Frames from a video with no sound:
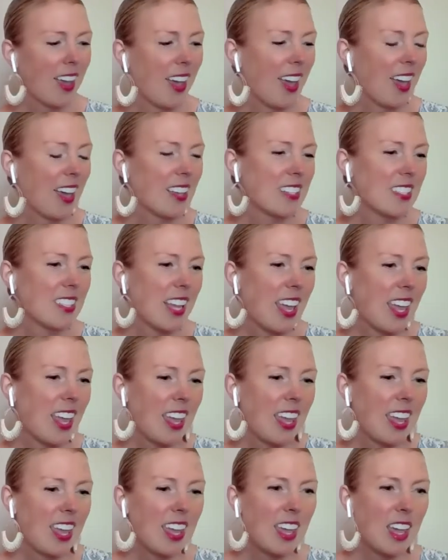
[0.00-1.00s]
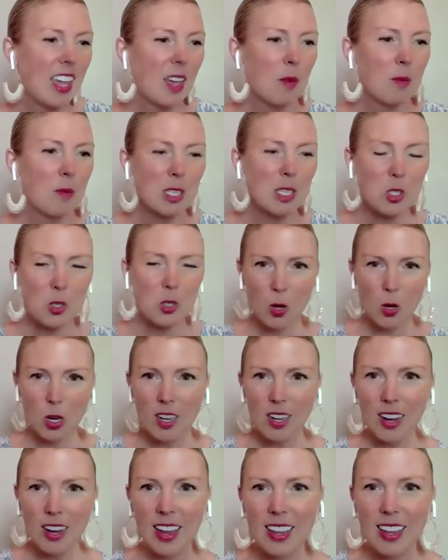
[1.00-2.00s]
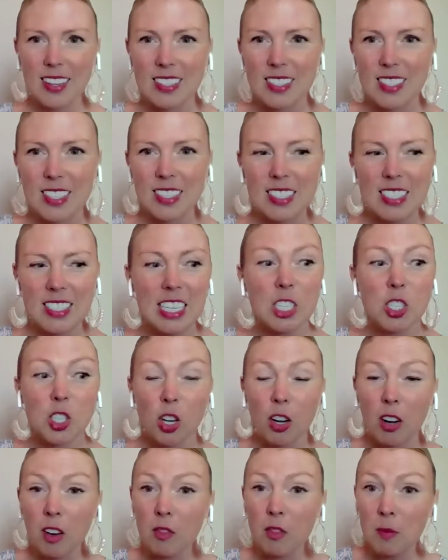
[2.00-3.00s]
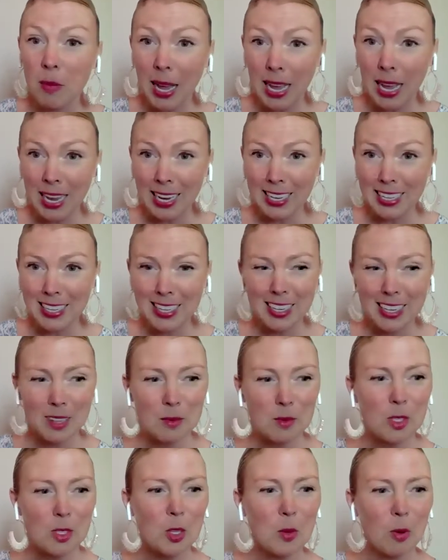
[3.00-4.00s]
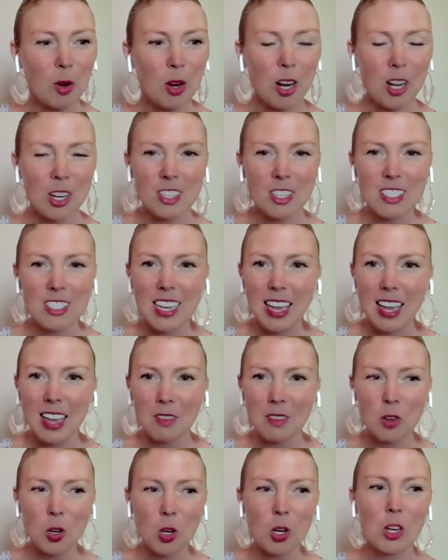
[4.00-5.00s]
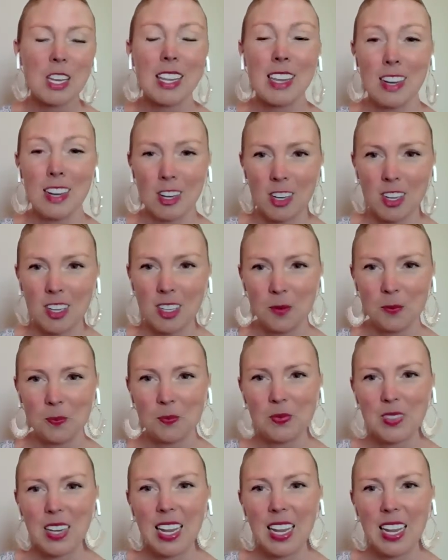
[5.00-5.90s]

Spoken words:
As a mentor and teacher of mine, I'm super honored to have her here.